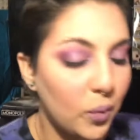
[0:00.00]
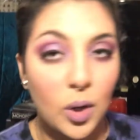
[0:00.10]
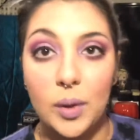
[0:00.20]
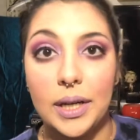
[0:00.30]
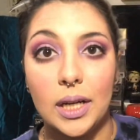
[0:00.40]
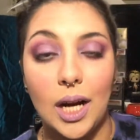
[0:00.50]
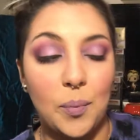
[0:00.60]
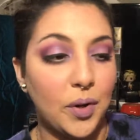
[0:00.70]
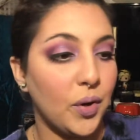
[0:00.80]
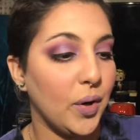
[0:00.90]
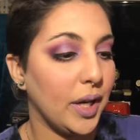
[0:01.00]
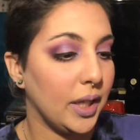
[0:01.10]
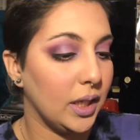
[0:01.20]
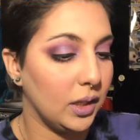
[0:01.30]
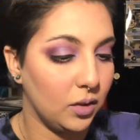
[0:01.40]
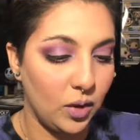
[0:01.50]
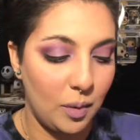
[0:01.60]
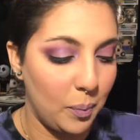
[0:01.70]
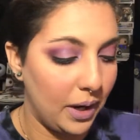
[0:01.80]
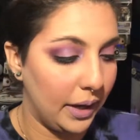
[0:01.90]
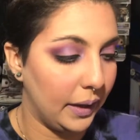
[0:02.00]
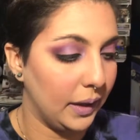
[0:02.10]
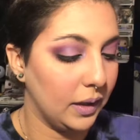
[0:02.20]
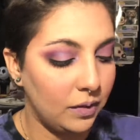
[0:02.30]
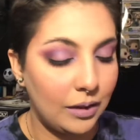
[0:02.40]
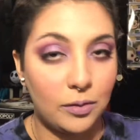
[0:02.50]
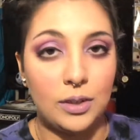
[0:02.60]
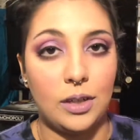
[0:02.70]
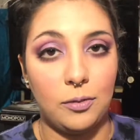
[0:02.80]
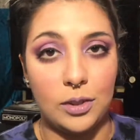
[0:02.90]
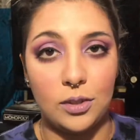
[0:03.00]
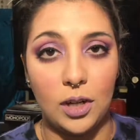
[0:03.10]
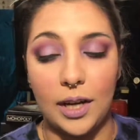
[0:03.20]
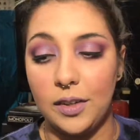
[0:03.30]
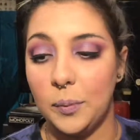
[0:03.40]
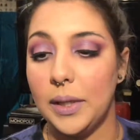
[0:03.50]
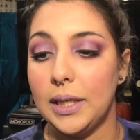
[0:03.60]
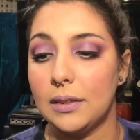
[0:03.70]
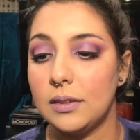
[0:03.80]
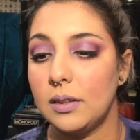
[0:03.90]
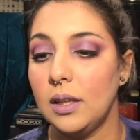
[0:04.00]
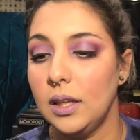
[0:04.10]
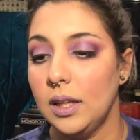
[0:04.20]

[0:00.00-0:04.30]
I'm gonna go ahead and grab my favorite Jeffree Star Cosmetics